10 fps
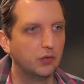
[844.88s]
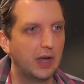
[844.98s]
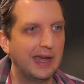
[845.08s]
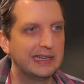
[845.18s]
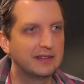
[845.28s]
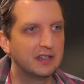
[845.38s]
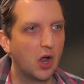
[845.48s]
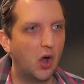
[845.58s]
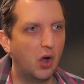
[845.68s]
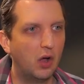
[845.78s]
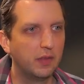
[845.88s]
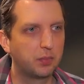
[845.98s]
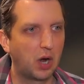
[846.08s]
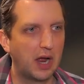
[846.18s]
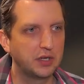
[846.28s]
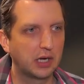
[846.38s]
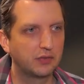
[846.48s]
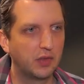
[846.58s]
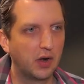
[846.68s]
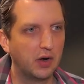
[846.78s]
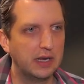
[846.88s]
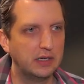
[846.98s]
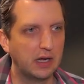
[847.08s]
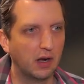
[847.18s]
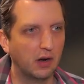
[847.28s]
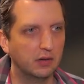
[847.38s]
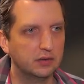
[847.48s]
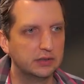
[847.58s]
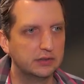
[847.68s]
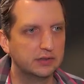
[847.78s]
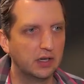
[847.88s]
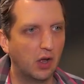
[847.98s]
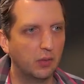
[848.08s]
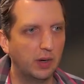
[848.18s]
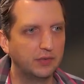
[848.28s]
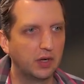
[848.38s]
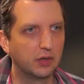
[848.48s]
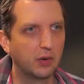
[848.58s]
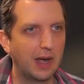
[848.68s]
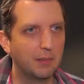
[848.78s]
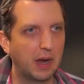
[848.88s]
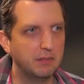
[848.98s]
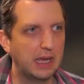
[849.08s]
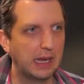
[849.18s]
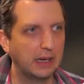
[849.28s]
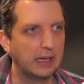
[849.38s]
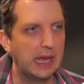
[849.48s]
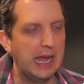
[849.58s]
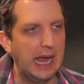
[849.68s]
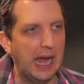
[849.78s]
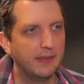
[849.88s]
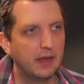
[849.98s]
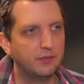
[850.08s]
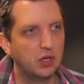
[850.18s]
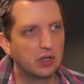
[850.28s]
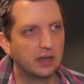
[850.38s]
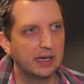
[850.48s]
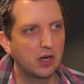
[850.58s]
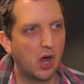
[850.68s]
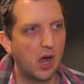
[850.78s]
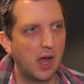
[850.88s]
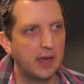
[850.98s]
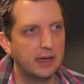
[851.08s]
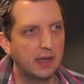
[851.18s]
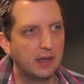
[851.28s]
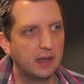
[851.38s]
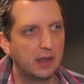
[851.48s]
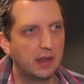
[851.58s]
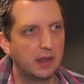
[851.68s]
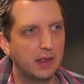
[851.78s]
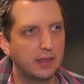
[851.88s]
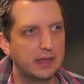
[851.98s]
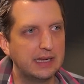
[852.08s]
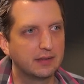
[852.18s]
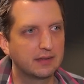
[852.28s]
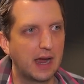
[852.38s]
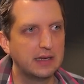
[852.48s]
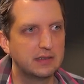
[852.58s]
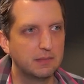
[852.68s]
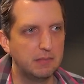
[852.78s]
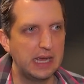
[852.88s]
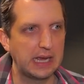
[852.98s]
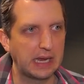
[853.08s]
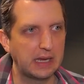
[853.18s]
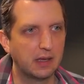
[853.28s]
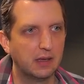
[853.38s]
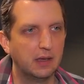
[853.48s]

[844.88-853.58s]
So now you can see all the projects that are in here. You can see all the ones that are created by me. And then if you click on the Assign to Me,